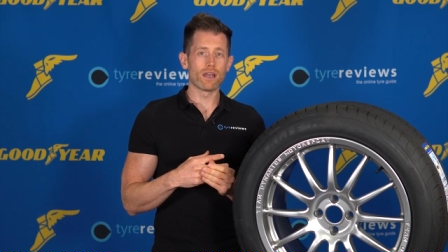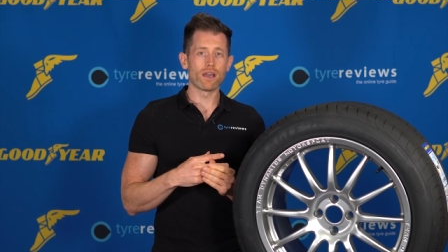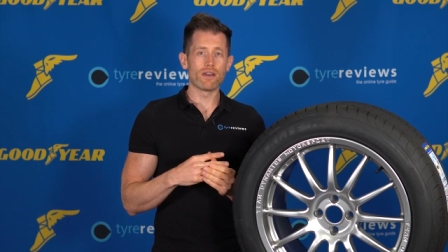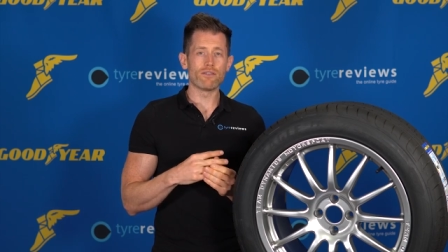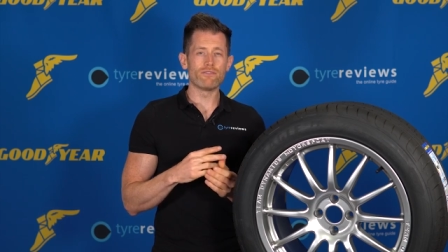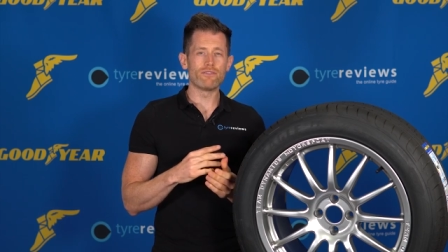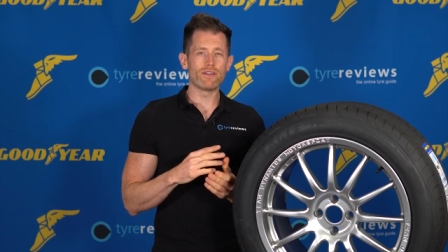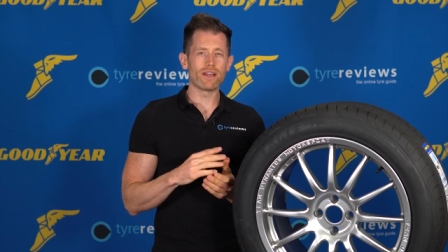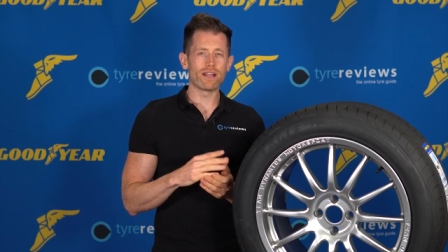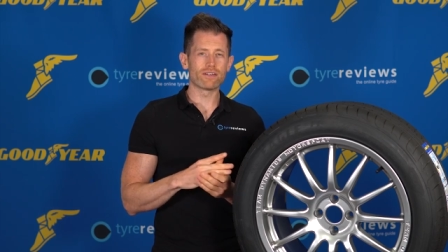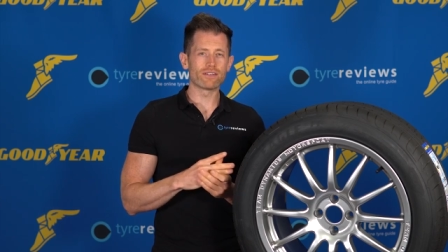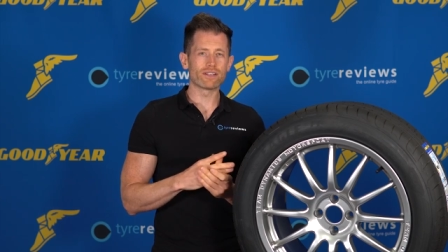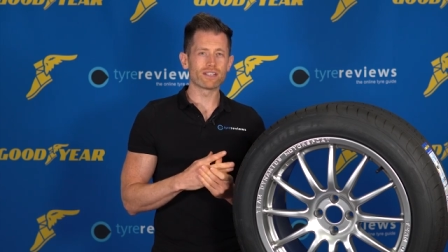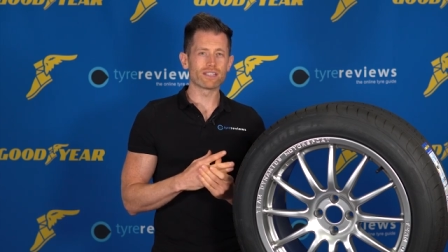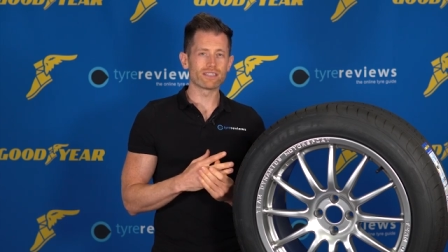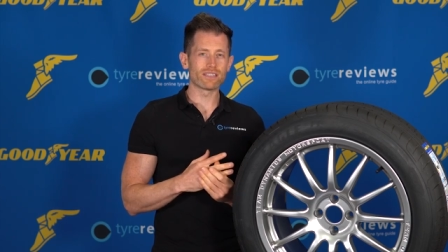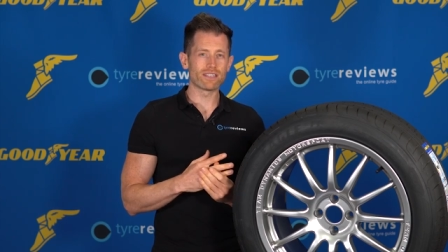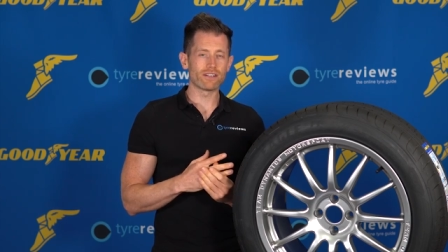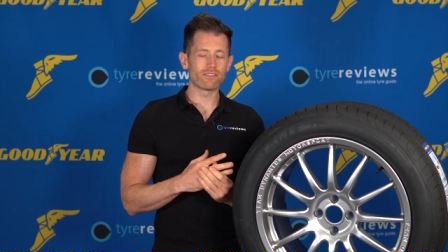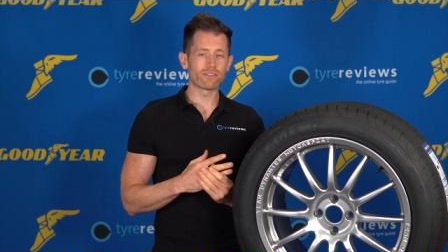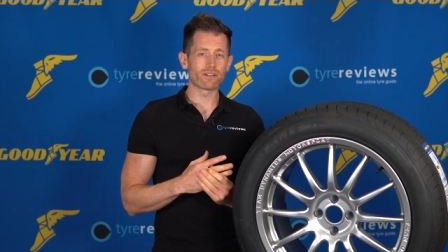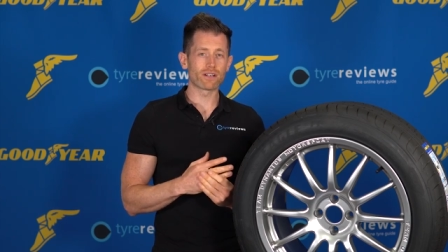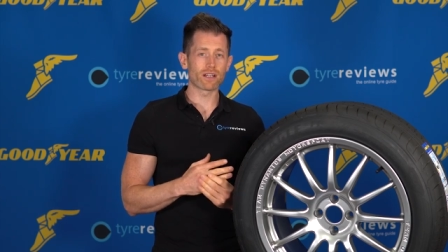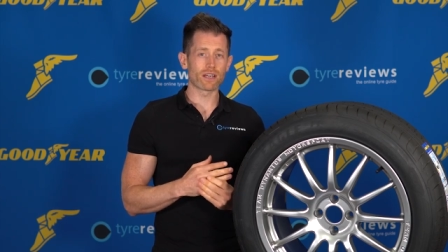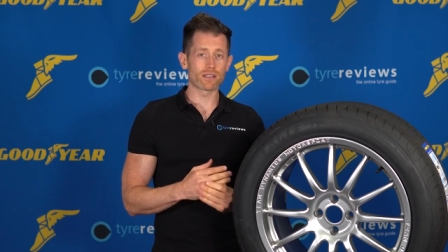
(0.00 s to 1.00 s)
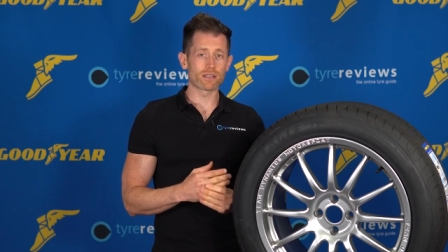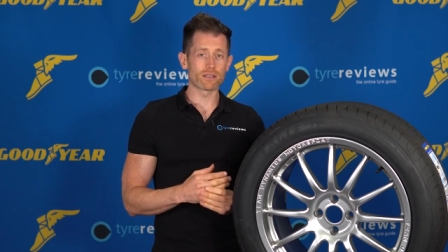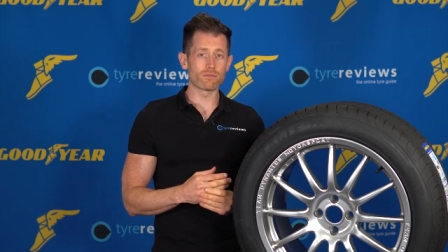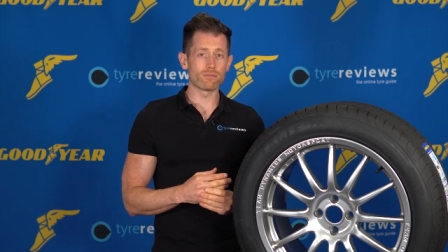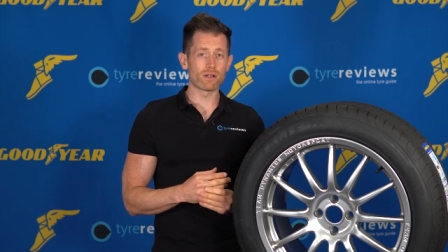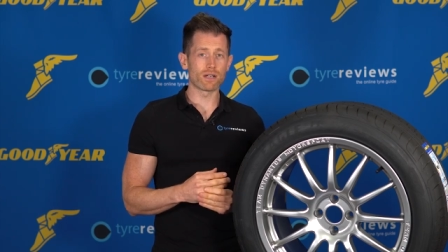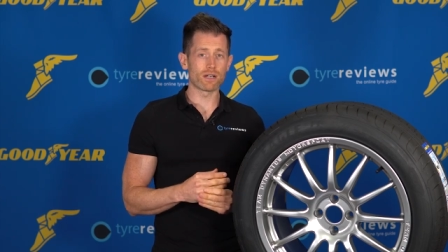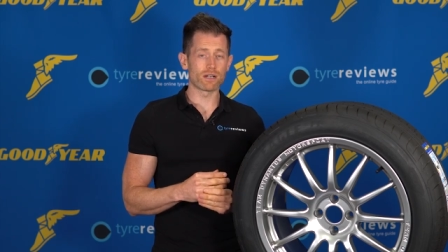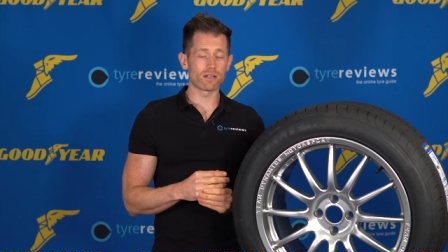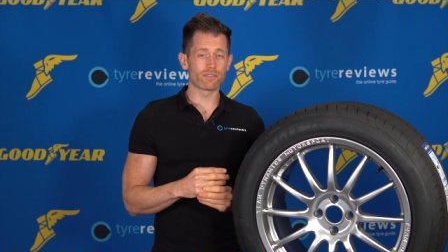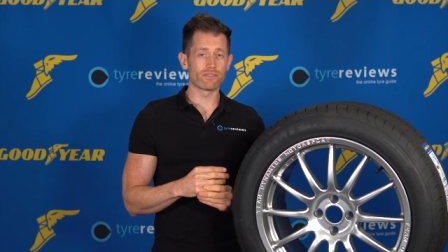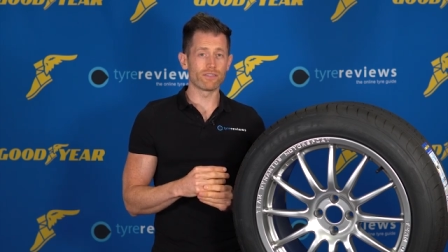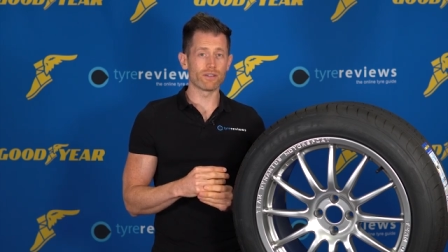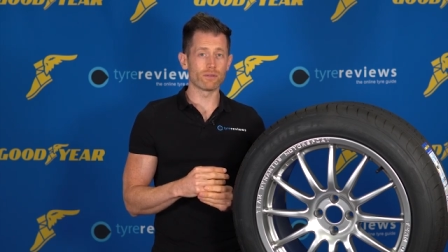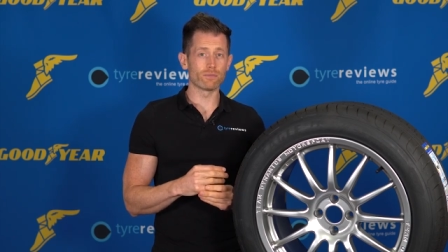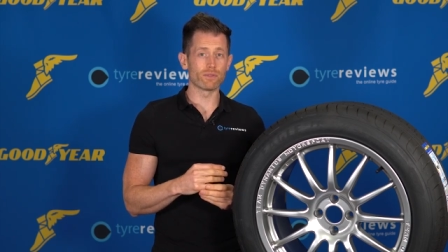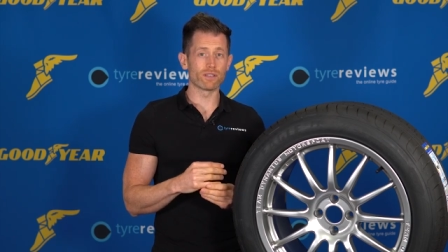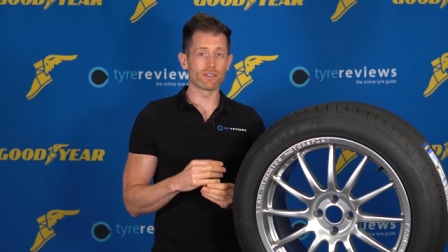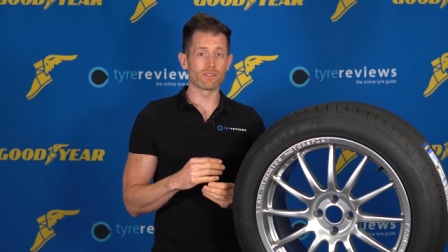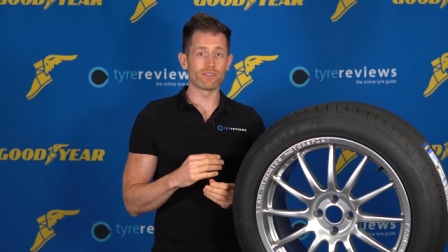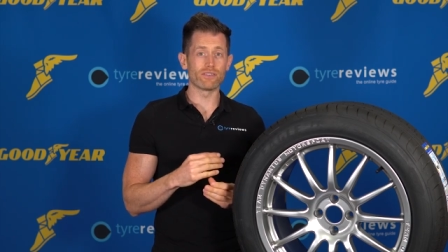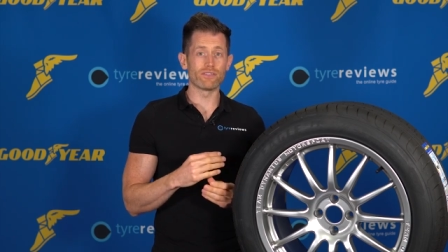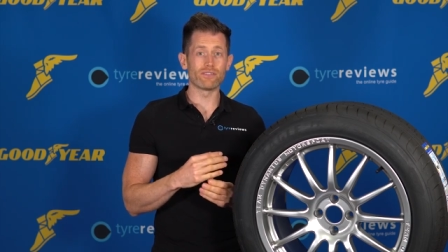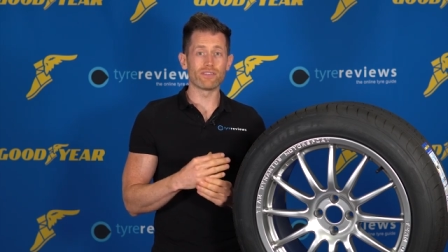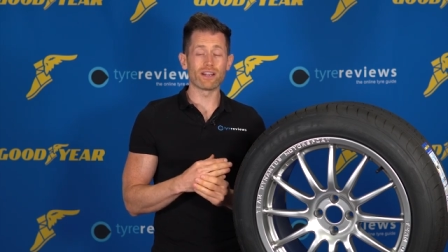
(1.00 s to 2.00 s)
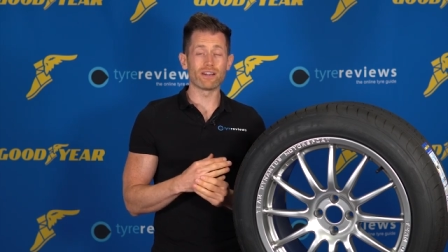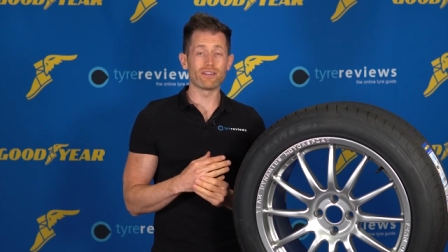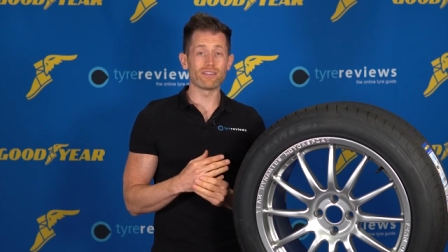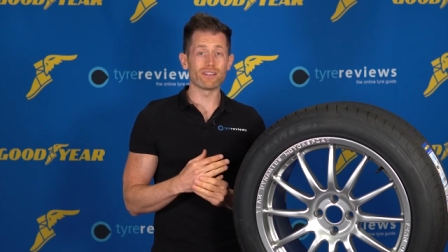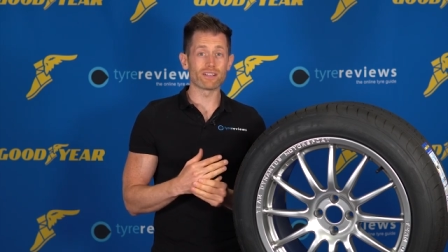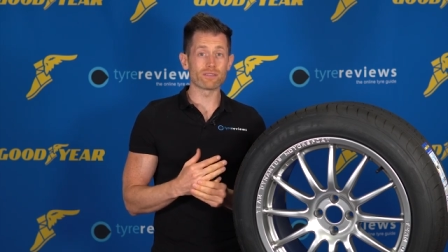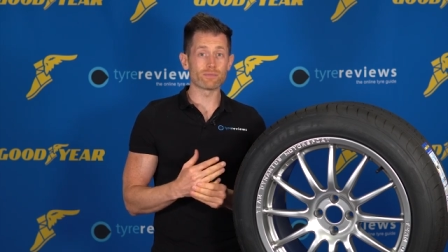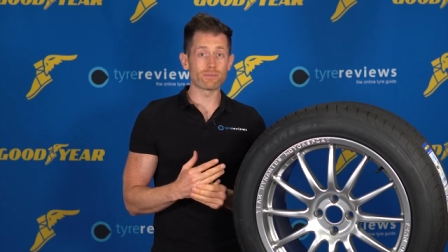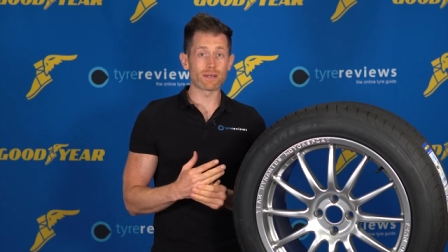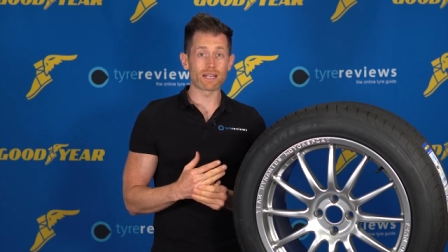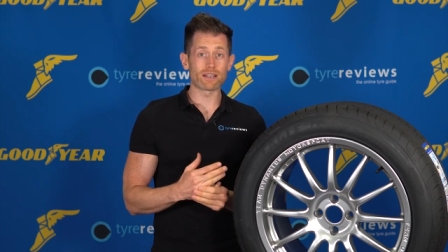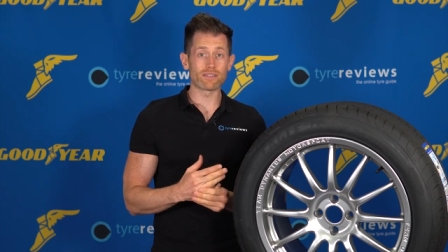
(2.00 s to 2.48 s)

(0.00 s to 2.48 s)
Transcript: and various different other mark fitments for various